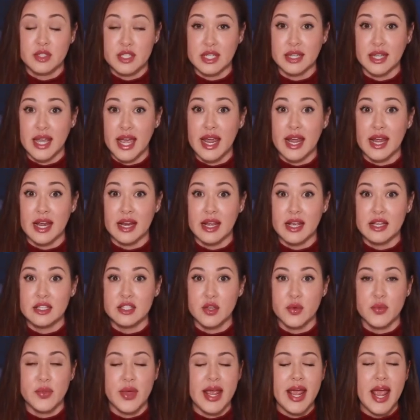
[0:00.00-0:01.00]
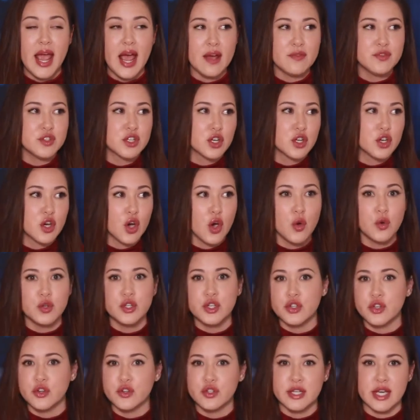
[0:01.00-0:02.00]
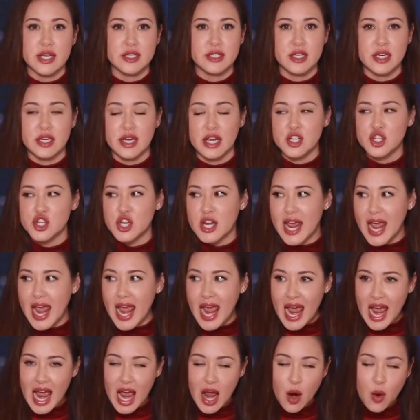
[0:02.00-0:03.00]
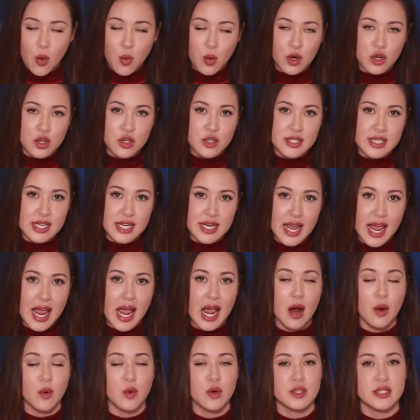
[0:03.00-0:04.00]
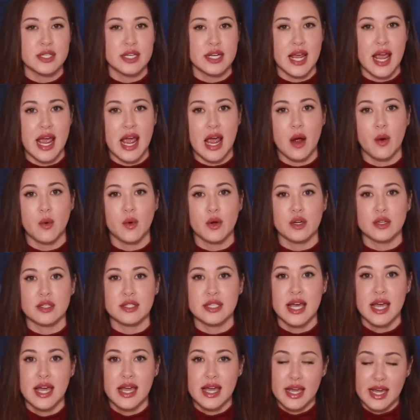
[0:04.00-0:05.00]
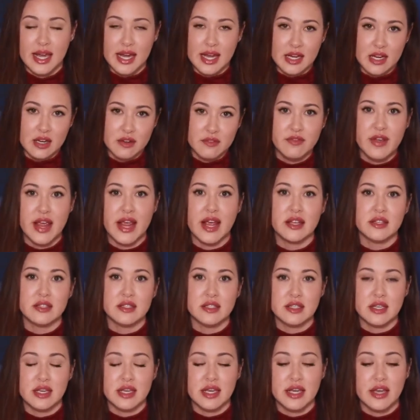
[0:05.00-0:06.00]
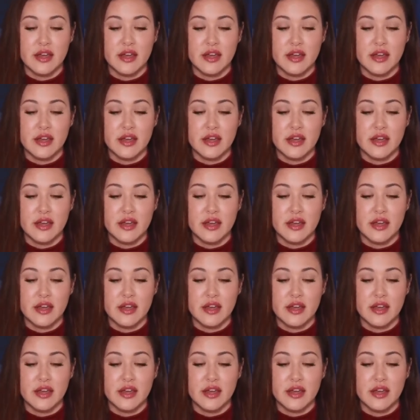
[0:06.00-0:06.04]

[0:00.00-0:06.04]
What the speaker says: delayed. And so they have to go to their destination hours and hours and hours in advance.